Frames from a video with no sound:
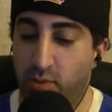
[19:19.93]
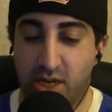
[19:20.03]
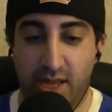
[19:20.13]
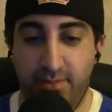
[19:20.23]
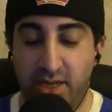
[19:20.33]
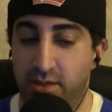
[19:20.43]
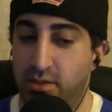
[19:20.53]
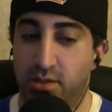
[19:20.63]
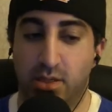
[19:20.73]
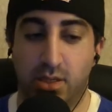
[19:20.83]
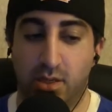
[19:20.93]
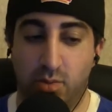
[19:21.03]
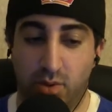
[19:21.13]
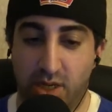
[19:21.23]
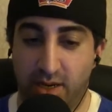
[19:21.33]
We're coming.
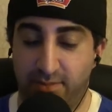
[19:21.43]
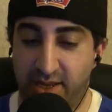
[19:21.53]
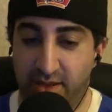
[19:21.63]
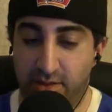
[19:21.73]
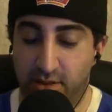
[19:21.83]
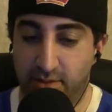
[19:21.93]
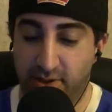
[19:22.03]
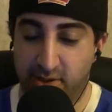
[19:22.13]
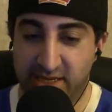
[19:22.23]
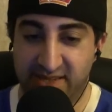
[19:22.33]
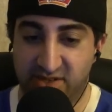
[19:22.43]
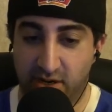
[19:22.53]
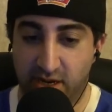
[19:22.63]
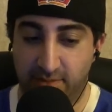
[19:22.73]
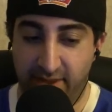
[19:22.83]
We're gonna be the progressives
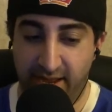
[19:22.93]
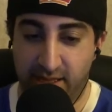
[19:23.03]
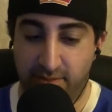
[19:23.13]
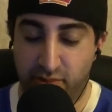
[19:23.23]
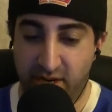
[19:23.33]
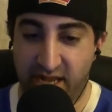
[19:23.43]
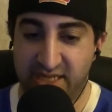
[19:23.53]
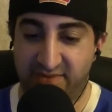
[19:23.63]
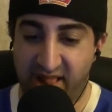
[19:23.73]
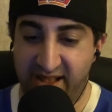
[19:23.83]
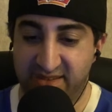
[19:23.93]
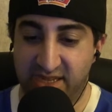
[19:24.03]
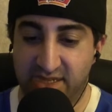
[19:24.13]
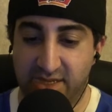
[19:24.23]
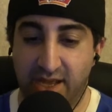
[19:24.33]
are gonna make the progressive
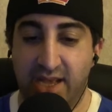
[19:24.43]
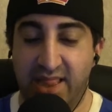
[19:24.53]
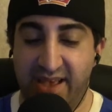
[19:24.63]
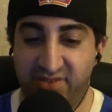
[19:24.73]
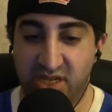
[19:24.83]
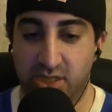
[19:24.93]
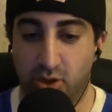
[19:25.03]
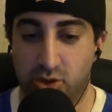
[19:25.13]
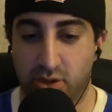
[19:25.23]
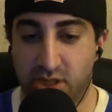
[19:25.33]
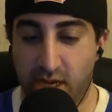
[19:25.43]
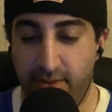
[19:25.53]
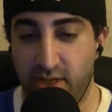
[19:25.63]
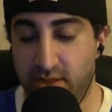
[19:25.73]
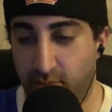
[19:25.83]
leftists, leftists, socialists,
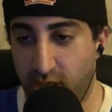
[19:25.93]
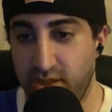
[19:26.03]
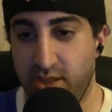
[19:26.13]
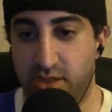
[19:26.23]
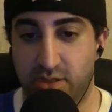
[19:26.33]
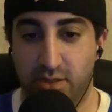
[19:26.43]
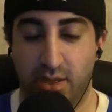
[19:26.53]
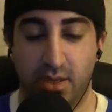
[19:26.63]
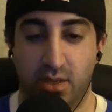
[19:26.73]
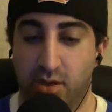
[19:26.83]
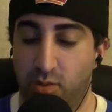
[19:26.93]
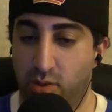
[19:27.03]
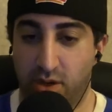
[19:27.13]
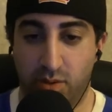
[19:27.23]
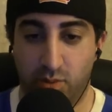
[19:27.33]
communists, Marxists
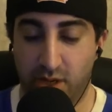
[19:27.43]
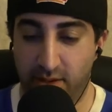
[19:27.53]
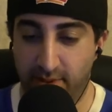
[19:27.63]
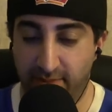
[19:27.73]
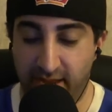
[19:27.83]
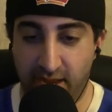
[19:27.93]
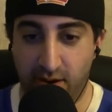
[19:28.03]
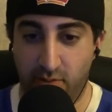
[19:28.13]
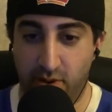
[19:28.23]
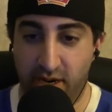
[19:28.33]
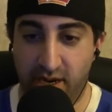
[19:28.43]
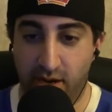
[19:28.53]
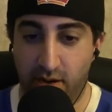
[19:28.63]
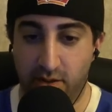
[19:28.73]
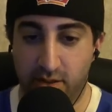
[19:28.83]
we're we're going to be making a run
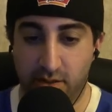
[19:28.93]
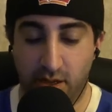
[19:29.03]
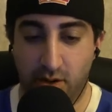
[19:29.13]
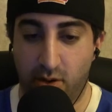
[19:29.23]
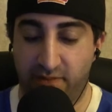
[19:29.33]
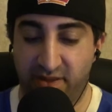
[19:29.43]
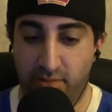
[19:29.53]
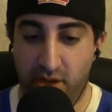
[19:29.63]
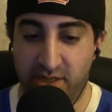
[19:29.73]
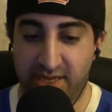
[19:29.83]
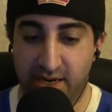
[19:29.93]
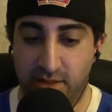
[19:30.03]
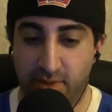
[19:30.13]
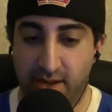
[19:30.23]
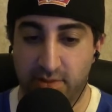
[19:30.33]
here. You know, hopefully Bernie
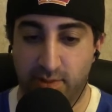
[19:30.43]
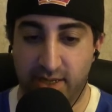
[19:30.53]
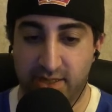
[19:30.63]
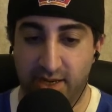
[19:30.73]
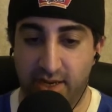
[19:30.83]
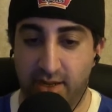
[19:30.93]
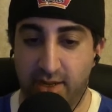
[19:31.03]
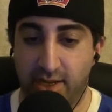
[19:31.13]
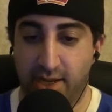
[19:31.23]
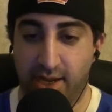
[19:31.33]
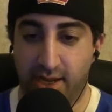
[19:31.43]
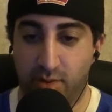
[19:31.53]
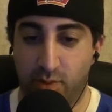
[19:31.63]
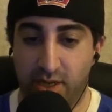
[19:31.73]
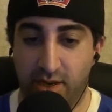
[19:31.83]
Sanders becomes president,
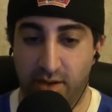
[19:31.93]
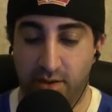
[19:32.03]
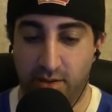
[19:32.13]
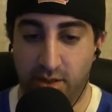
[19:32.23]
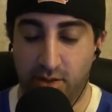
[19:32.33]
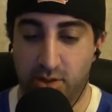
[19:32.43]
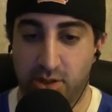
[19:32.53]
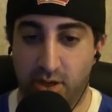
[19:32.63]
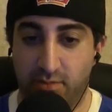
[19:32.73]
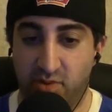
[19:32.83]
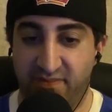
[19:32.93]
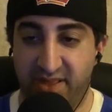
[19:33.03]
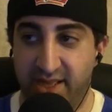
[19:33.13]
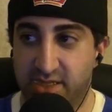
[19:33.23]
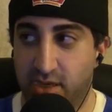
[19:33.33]
and we can you know start a
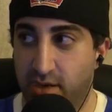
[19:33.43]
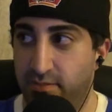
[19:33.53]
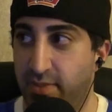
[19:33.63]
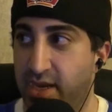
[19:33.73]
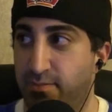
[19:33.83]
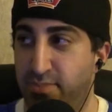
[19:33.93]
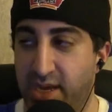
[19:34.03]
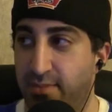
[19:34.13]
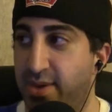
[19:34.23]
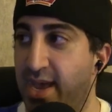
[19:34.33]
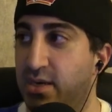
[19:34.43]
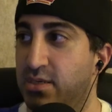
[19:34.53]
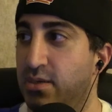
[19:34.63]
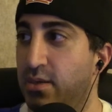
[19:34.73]
movement that's going to make a big impact.